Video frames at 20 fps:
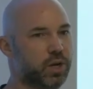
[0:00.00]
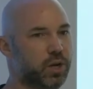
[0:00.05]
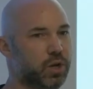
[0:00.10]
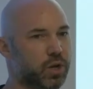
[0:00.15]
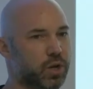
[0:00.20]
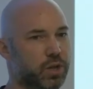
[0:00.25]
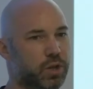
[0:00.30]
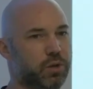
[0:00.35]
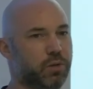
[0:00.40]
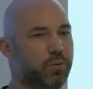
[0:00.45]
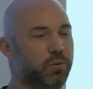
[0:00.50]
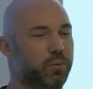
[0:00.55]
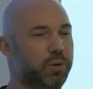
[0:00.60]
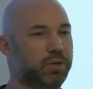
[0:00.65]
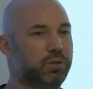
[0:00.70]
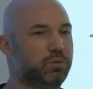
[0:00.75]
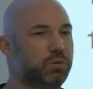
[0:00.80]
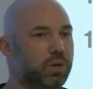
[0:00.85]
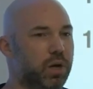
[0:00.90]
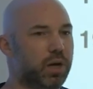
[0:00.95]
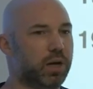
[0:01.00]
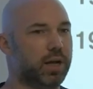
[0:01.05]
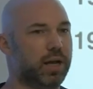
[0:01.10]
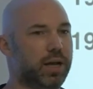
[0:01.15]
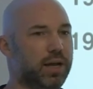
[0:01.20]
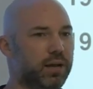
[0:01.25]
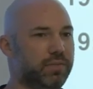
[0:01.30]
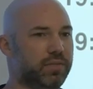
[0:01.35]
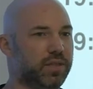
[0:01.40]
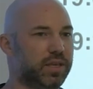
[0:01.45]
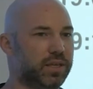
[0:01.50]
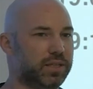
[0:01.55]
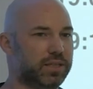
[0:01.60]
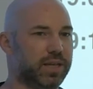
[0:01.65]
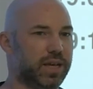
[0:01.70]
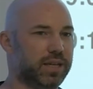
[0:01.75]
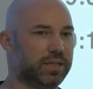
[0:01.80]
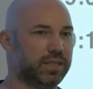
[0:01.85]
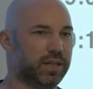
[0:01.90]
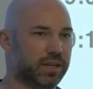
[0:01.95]
We do not have the
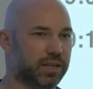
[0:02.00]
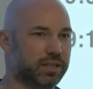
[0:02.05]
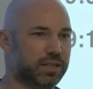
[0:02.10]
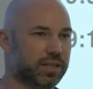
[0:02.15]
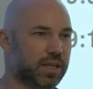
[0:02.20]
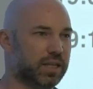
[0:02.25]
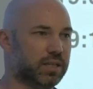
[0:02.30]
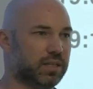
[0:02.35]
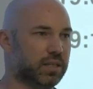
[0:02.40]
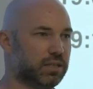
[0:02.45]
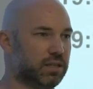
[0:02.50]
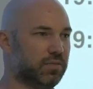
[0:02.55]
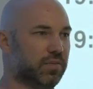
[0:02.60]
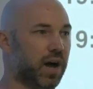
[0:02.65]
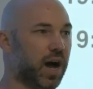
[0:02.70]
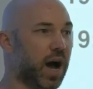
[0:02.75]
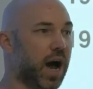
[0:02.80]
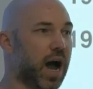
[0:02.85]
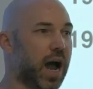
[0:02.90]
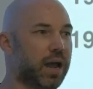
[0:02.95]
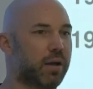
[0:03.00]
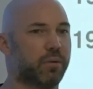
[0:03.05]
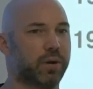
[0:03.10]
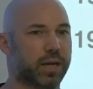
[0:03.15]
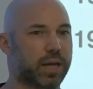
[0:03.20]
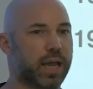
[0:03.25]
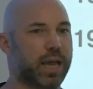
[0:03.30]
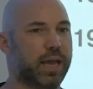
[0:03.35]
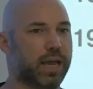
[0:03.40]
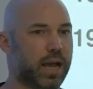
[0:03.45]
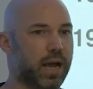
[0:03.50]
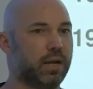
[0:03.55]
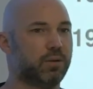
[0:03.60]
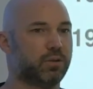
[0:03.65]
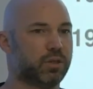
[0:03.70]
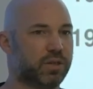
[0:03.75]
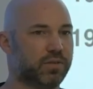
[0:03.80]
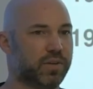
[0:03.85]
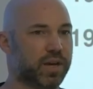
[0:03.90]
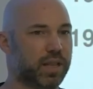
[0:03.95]
intent at ConsenSys of hiring 800
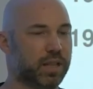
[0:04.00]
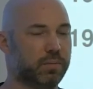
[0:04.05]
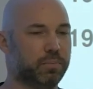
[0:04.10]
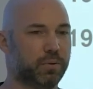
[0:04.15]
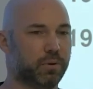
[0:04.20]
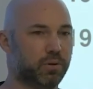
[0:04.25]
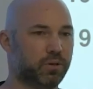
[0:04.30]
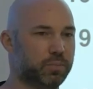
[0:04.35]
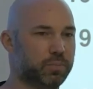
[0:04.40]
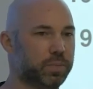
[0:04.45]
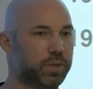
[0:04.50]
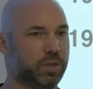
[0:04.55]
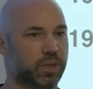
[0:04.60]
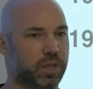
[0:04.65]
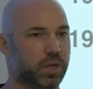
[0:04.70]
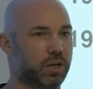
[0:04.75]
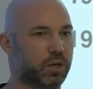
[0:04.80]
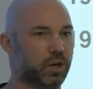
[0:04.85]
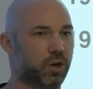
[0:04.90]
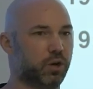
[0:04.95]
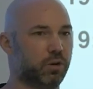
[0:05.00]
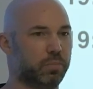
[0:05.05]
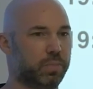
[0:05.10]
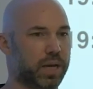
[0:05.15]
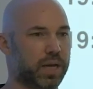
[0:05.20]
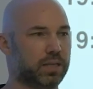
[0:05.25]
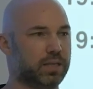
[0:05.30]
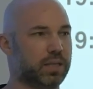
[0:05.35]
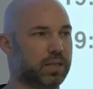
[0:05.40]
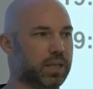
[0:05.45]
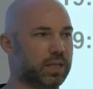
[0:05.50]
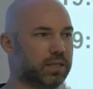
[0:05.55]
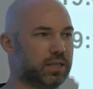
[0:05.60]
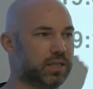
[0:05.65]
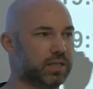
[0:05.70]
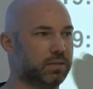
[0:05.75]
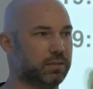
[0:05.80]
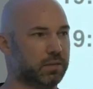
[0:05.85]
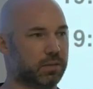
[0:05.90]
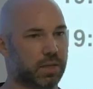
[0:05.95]
developers, building a code base, and then
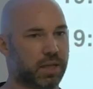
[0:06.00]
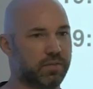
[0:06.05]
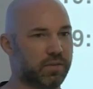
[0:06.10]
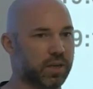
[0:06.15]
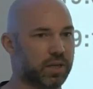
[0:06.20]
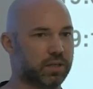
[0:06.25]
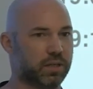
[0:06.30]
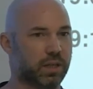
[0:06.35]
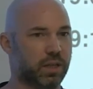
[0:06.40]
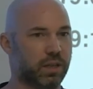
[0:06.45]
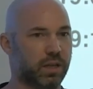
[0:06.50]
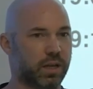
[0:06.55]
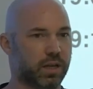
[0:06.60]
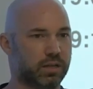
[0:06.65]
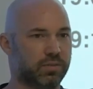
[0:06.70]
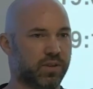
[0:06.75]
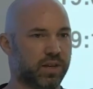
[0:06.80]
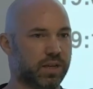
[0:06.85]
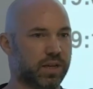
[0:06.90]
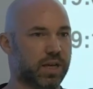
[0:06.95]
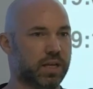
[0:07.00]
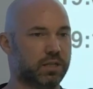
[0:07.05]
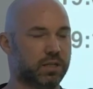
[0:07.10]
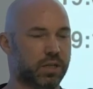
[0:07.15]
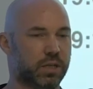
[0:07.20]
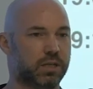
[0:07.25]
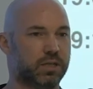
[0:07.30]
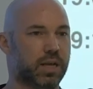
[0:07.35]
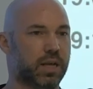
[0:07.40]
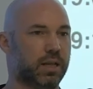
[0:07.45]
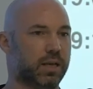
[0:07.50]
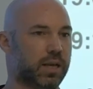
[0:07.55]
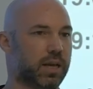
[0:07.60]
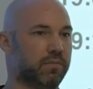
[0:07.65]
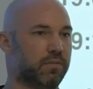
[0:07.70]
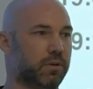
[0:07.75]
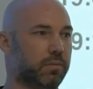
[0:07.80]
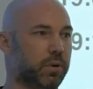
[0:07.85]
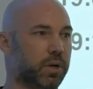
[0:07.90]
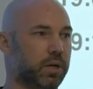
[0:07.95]
giving it to the Linux Foundation and telling
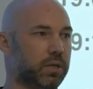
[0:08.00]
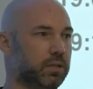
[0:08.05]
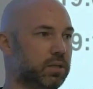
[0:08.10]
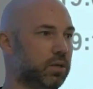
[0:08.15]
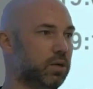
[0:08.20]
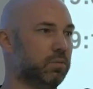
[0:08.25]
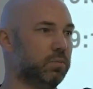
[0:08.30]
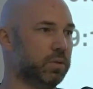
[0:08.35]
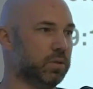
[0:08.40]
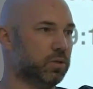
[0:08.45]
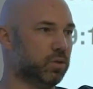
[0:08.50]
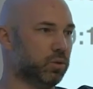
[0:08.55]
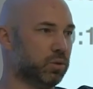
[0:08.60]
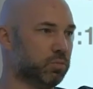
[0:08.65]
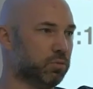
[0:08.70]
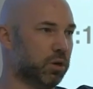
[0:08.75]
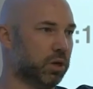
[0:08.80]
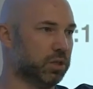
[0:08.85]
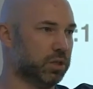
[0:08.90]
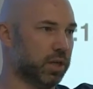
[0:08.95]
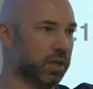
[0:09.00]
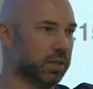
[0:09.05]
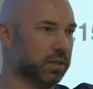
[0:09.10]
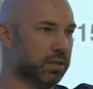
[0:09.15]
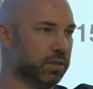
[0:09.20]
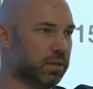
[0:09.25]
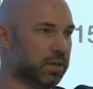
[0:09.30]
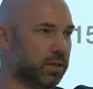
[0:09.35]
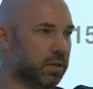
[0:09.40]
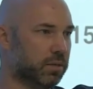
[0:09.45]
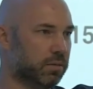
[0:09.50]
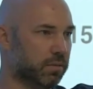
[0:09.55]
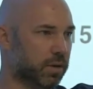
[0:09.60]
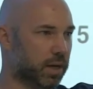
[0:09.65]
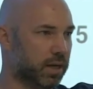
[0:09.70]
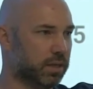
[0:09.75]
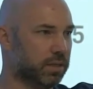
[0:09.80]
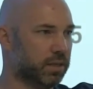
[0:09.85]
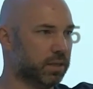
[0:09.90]
everyone it's an open source project, right?